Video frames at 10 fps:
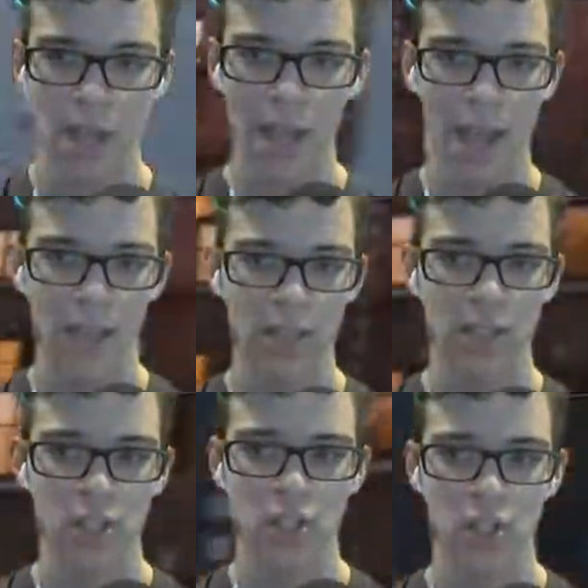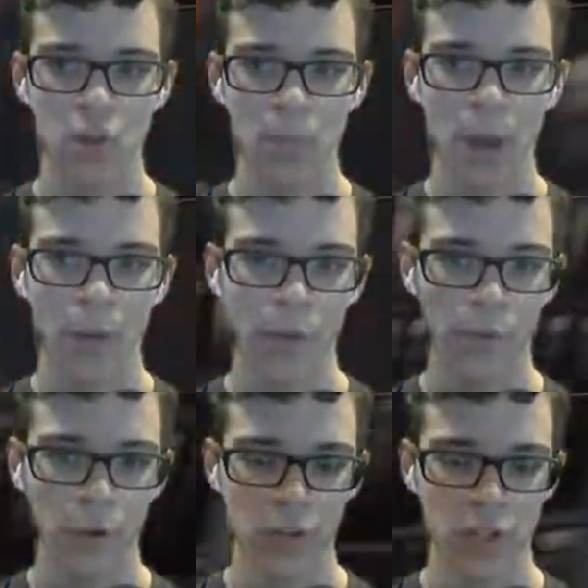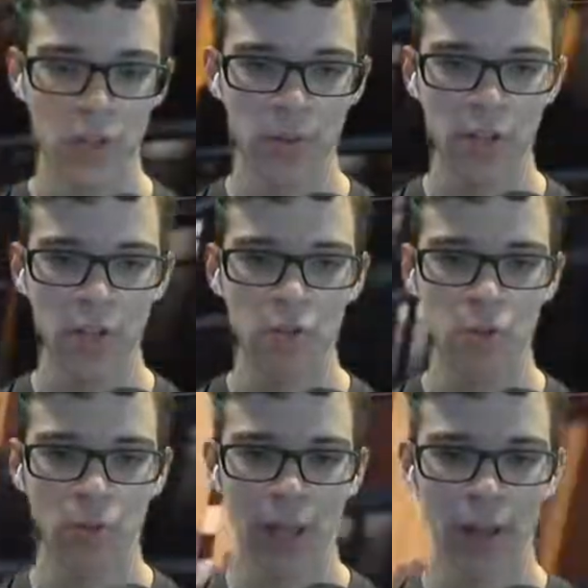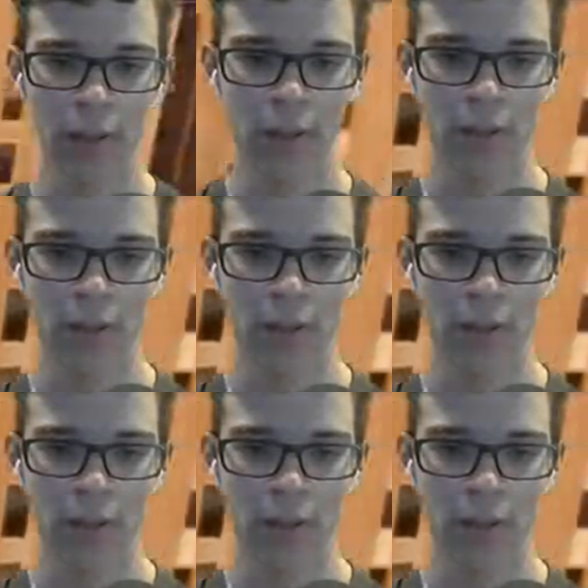as the suit power for the suit, and you do like